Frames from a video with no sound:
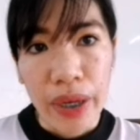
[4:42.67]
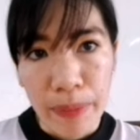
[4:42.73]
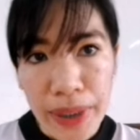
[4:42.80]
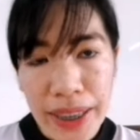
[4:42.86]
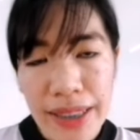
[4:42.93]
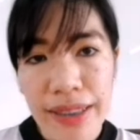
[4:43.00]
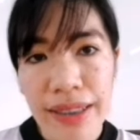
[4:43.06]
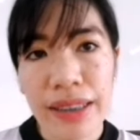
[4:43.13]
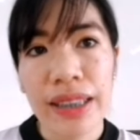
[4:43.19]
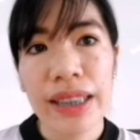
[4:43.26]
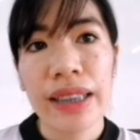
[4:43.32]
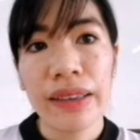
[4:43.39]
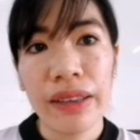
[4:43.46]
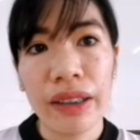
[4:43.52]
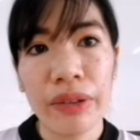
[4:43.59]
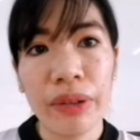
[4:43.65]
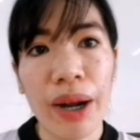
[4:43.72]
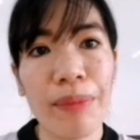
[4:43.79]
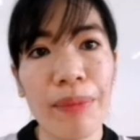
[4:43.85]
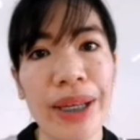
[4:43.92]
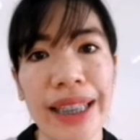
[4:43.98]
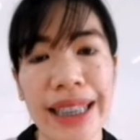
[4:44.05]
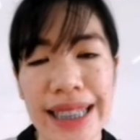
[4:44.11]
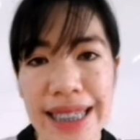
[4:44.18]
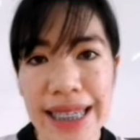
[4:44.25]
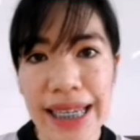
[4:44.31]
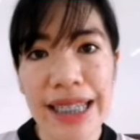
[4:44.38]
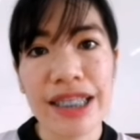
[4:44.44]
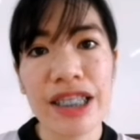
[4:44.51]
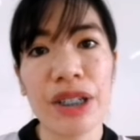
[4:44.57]
rabbit is
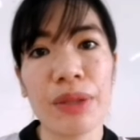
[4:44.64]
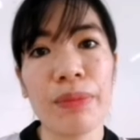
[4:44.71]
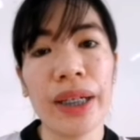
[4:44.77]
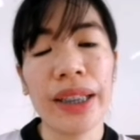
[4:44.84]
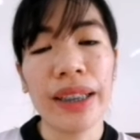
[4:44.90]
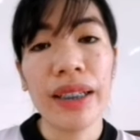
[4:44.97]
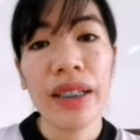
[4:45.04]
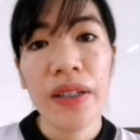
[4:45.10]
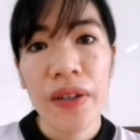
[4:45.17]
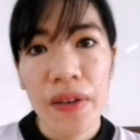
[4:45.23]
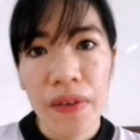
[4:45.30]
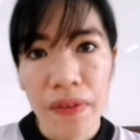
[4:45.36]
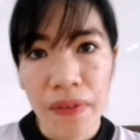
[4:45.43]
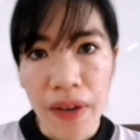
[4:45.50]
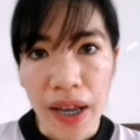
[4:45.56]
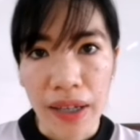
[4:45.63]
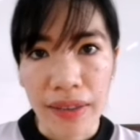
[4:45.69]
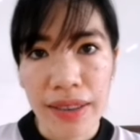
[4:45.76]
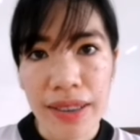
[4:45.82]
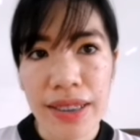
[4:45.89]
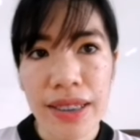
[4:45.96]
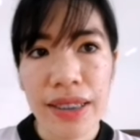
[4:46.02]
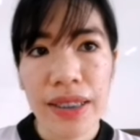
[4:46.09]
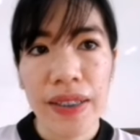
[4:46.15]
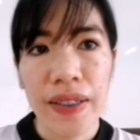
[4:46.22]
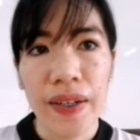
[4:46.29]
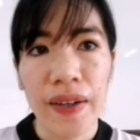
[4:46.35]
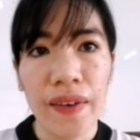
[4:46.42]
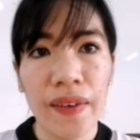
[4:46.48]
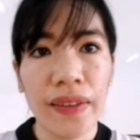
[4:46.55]
eaten by the fox.
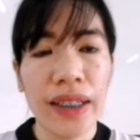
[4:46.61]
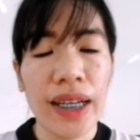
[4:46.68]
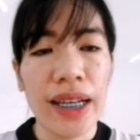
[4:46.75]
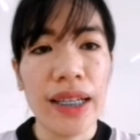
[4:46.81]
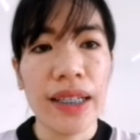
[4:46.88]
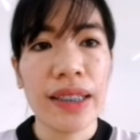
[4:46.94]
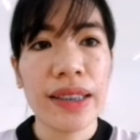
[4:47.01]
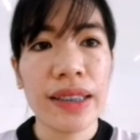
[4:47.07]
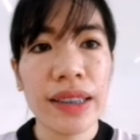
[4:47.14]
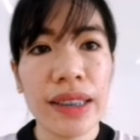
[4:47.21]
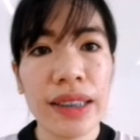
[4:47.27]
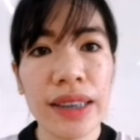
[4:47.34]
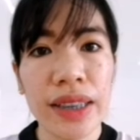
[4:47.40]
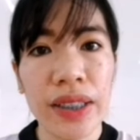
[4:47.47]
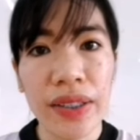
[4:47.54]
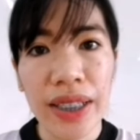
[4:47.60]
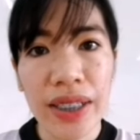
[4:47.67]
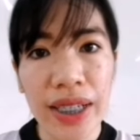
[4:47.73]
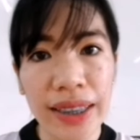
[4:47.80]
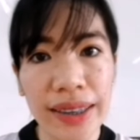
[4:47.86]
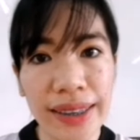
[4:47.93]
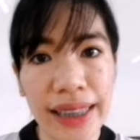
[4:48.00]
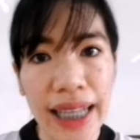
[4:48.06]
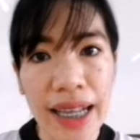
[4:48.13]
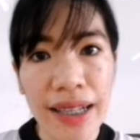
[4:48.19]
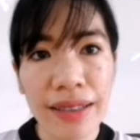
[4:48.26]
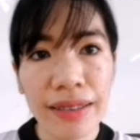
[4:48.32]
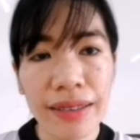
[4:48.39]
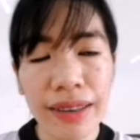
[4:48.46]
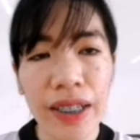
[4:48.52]
Okay, so did you
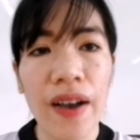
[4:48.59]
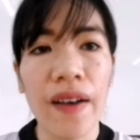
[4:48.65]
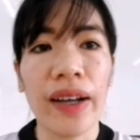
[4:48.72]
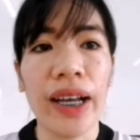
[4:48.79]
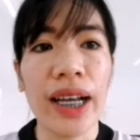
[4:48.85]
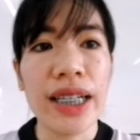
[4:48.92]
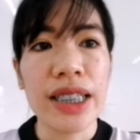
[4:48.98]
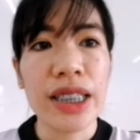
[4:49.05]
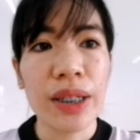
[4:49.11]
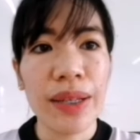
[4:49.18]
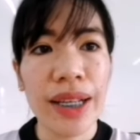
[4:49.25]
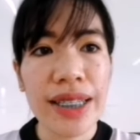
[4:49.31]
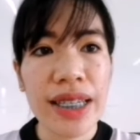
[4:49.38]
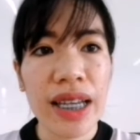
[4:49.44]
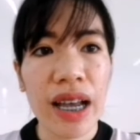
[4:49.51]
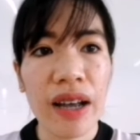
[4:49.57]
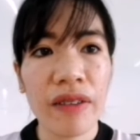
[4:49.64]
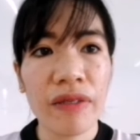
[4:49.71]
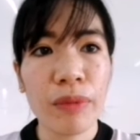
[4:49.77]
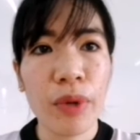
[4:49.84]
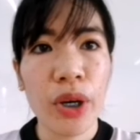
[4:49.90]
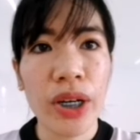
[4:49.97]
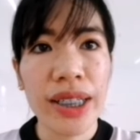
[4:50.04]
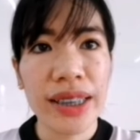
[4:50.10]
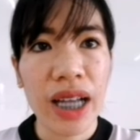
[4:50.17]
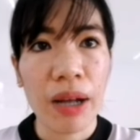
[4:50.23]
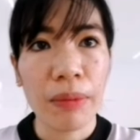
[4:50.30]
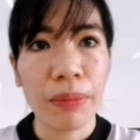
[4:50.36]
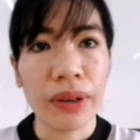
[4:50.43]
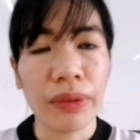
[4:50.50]
understand? Okay, so let's have more
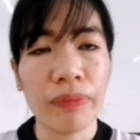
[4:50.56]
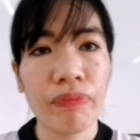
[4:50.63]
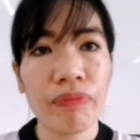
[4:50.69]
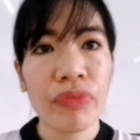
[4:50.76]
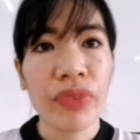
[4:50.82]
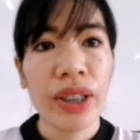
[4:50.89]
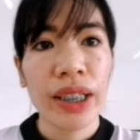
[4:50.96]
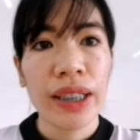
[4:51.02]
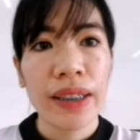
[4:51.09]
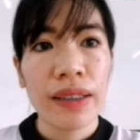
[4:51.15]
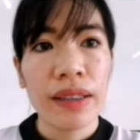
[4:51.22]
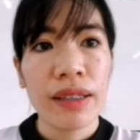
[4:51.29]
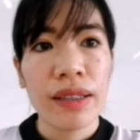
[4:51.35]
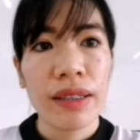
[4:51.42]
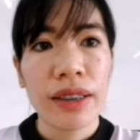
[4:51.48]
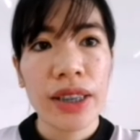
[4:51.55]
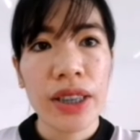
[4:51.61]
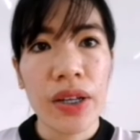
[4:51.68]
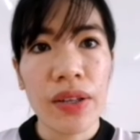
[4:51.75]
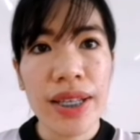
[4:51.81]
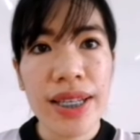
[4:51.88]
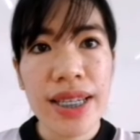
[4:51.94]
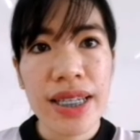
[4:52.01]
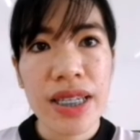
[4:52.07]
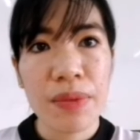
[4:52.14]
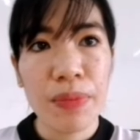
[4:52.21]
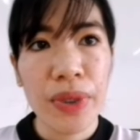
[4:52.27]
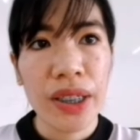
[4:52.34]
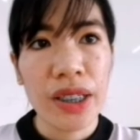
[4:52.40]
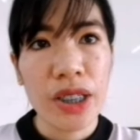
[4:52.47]
example. So this is a
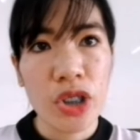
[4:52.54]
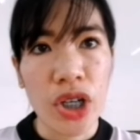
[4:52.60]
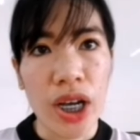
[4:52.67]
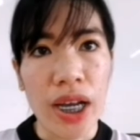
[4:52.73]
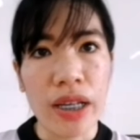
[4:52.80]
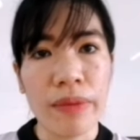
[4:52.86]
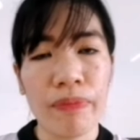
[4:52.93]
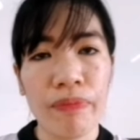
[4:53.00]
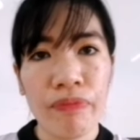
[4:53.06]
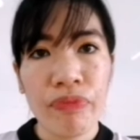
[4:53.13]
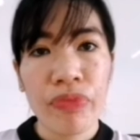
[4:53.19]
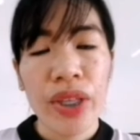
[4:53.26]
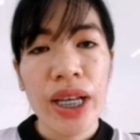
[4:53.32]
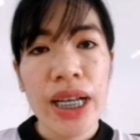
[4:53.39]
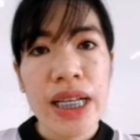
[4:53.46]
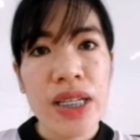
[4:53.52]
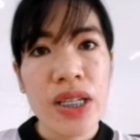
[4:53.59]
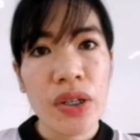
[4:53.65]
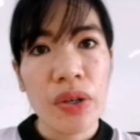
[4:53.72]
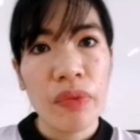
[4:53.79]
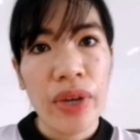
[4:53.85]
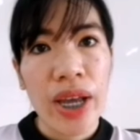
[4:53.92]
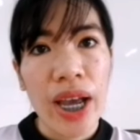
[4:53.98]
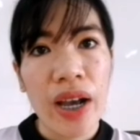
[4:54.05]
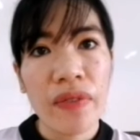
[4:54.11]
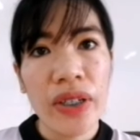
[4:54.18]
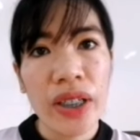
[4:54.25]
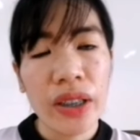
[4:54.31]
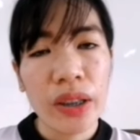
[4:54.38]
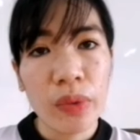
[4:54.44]
bigger chain. So we
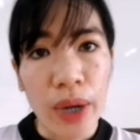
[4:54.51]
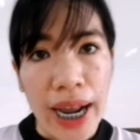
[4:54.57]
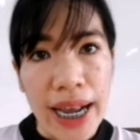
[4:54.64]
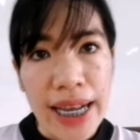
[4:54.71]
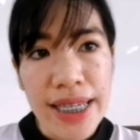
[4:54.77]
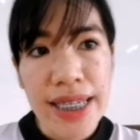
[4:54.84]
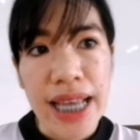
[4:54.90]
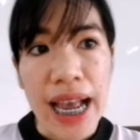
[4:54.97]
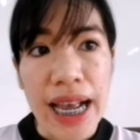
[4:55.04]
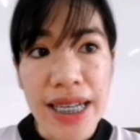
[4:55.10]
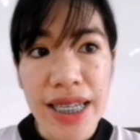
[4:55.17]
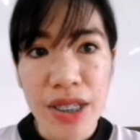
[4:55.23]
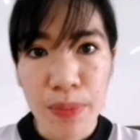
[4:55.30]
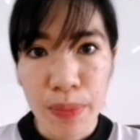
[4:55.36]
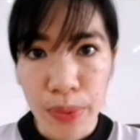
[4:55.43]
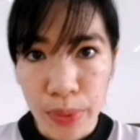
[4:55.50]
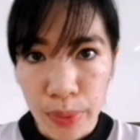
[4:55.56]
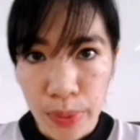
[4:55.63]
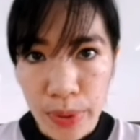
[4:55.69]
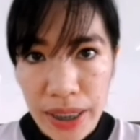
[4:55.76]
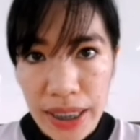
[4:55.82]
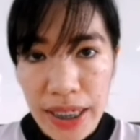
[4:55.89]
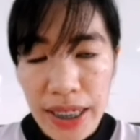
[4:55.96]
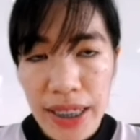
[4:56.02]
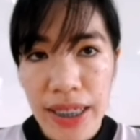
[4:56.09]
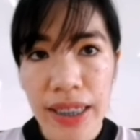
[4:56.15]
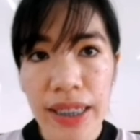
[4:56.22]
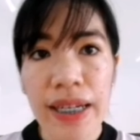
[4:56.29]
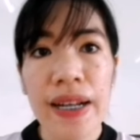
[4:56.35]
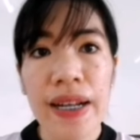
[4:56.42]
have here the grass as the producer,
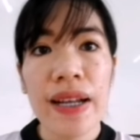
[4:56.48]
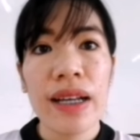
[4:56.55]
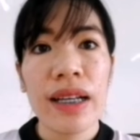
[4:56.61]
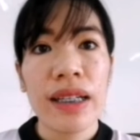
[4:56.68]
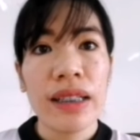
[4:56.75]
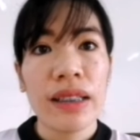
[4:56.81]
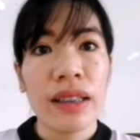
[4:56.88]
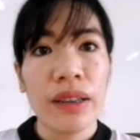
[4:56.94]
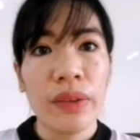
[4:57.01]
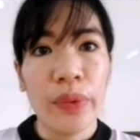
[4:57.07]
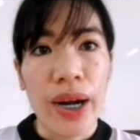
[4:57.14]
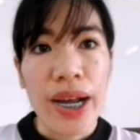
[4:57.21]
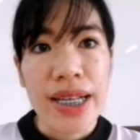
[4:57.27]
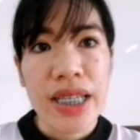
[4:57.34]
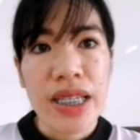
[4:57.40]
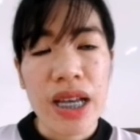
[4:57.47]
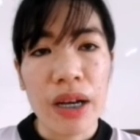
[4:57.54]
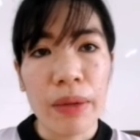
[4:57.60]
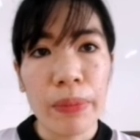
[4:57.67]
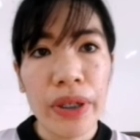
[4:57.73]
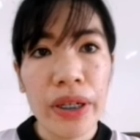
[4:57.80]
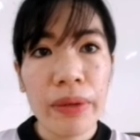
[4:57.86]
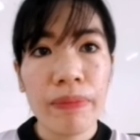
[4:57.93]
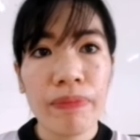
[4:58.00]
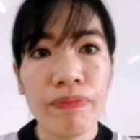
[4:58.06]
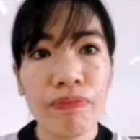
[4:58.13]
grasshopper,